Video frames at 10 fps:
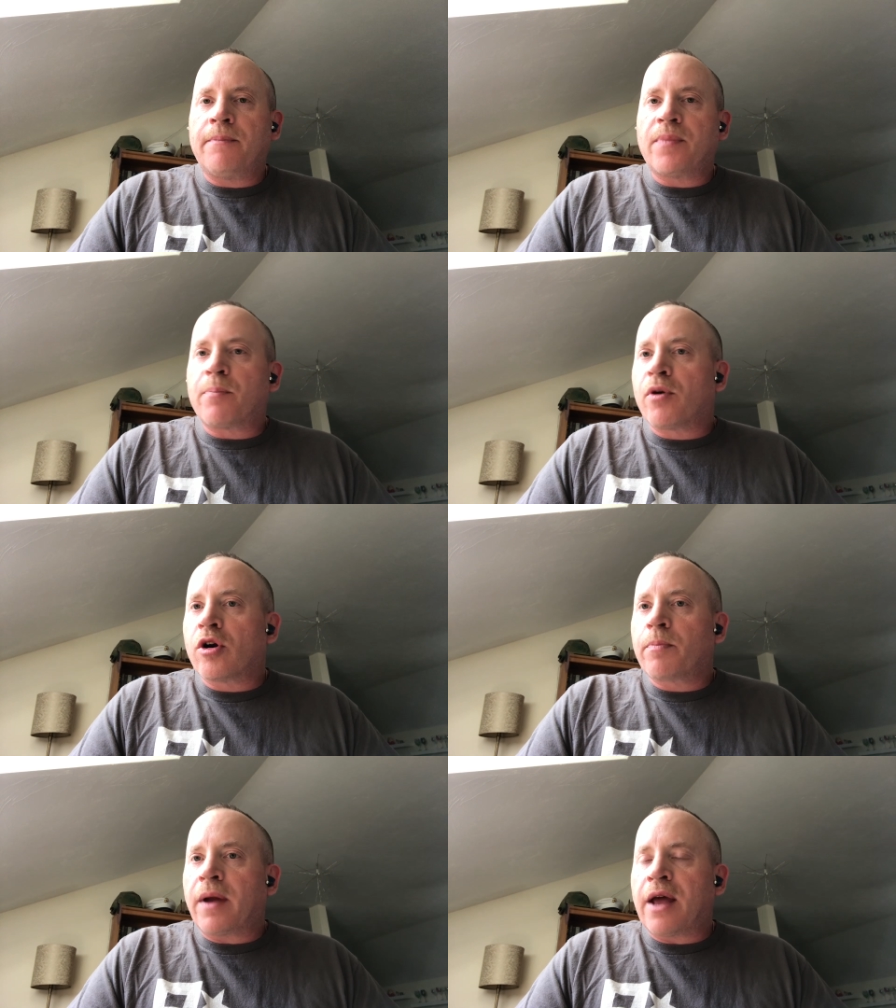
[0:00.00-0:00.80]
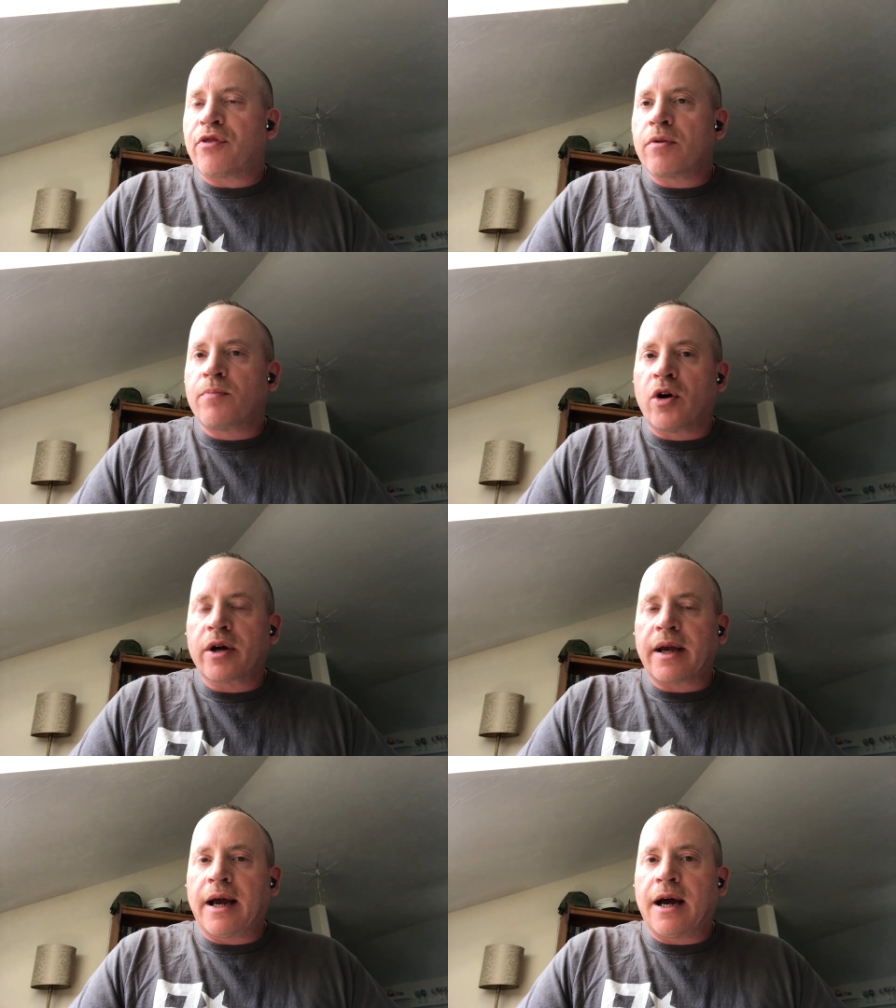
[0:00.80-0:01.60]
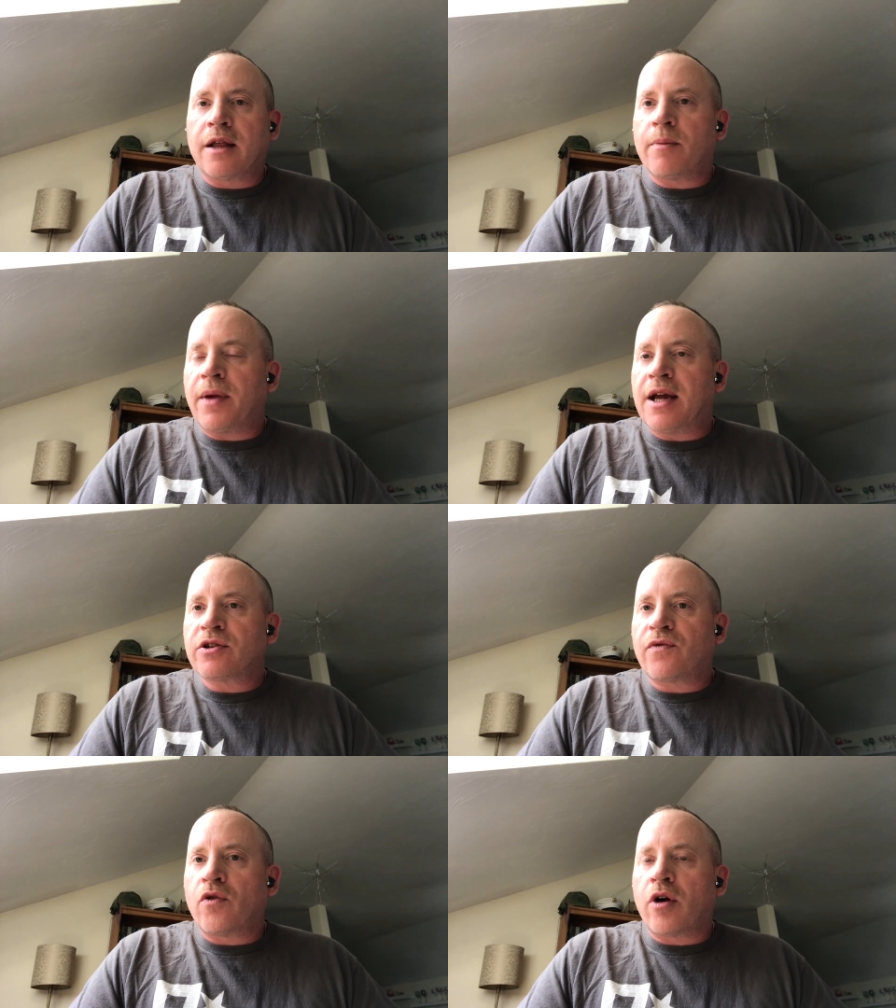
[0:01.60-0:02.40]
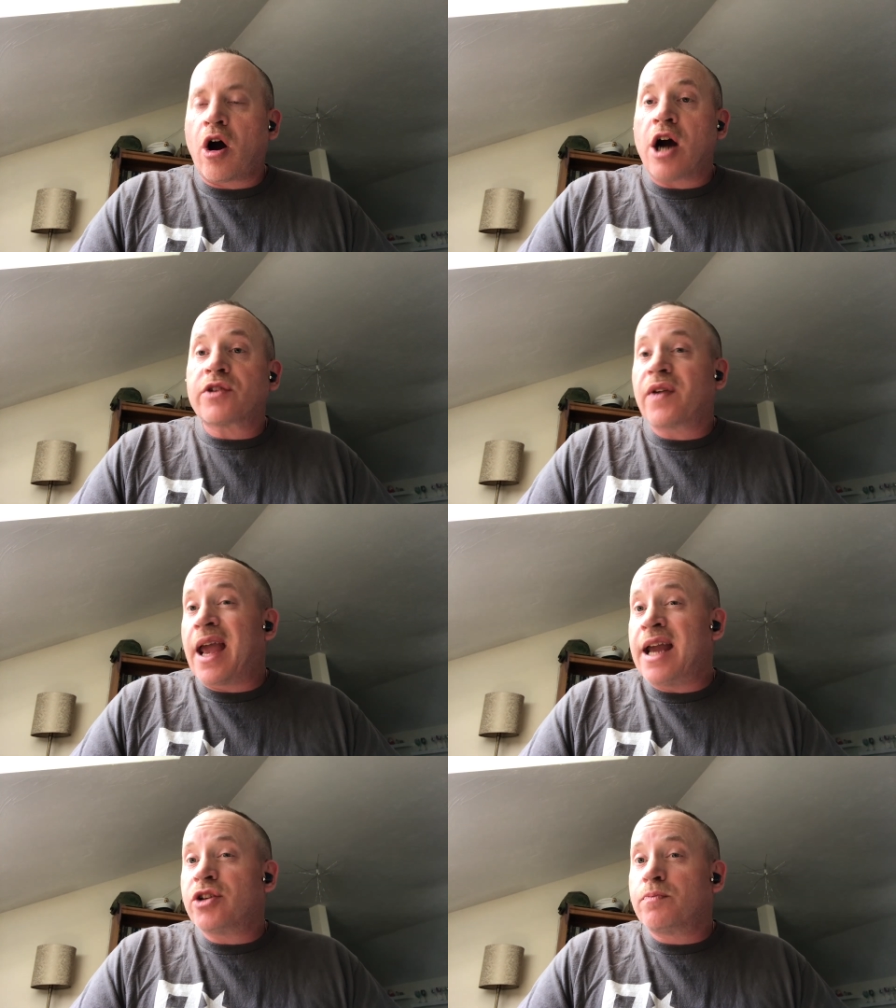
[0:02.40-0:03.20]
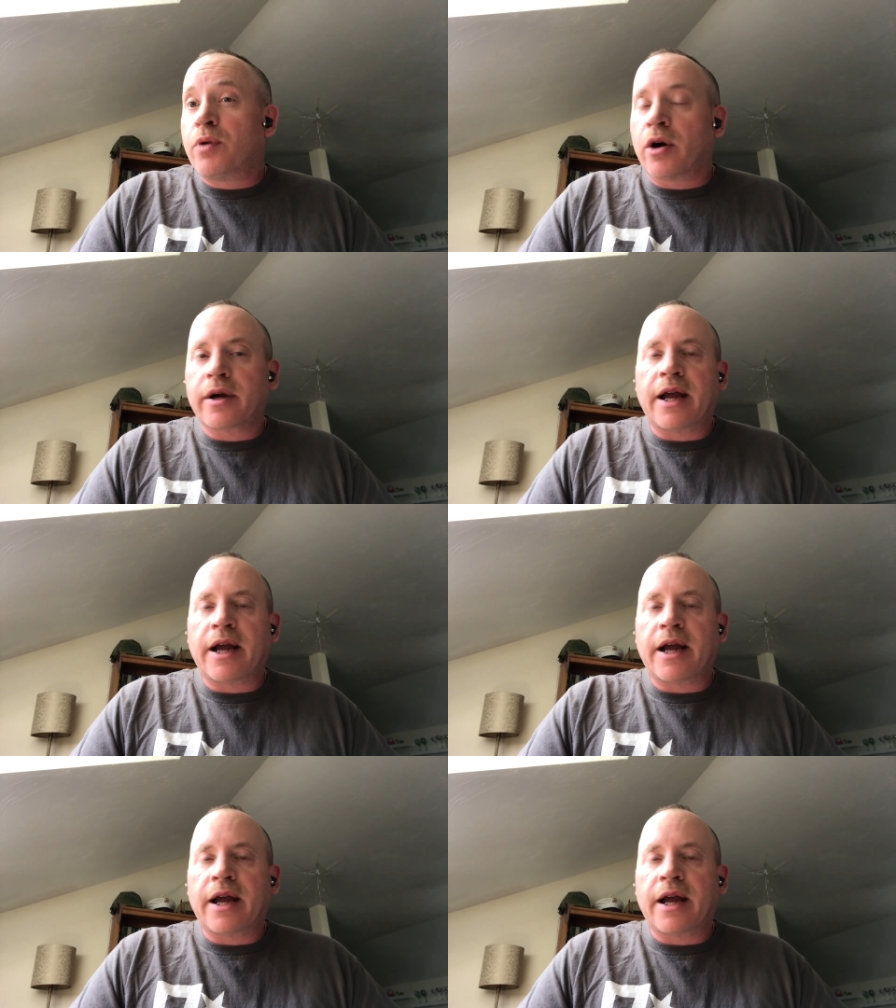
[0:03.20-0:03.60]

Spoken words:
the Berg Panther book, the Panzer IV H book,